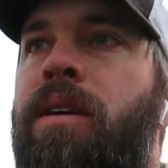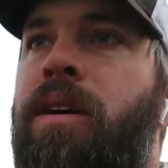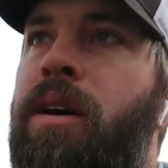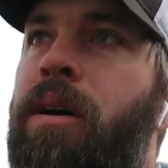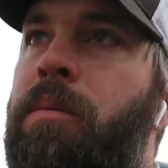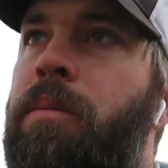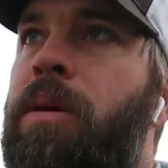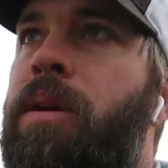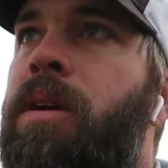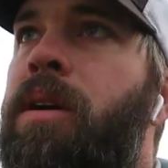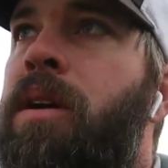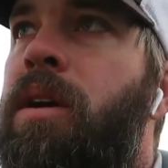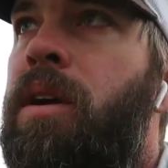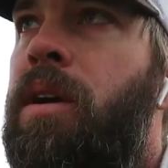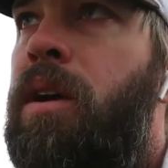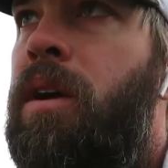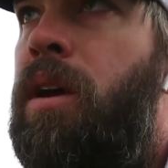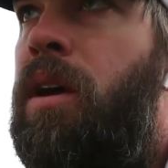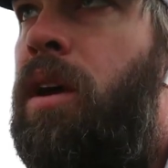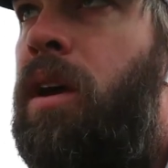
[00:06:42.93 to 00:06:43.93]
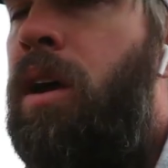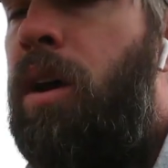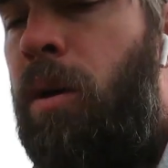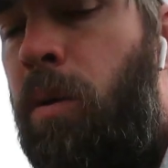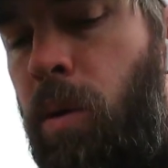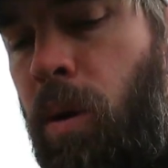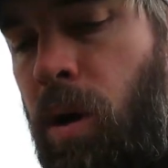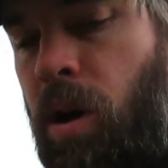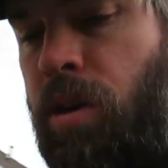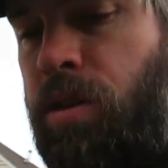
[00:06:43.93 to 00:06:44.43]
Um,
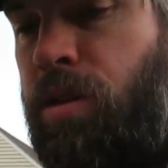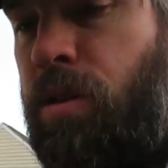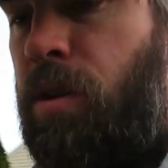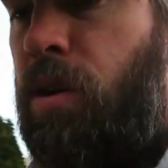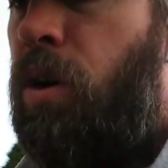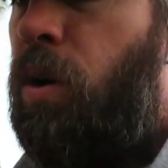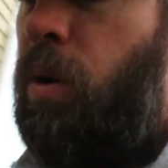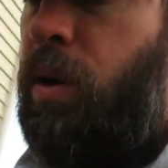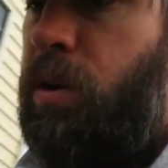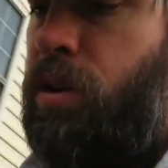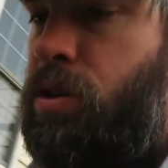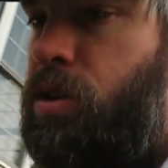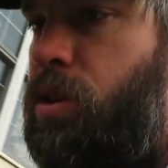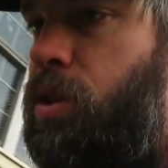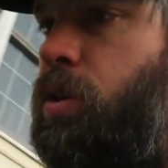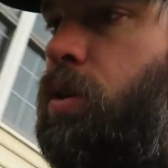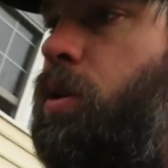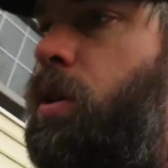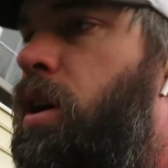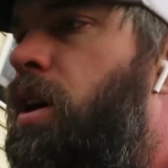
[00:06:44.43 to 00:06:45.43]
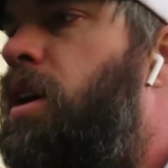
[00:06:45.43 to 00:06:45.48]
we're also going to,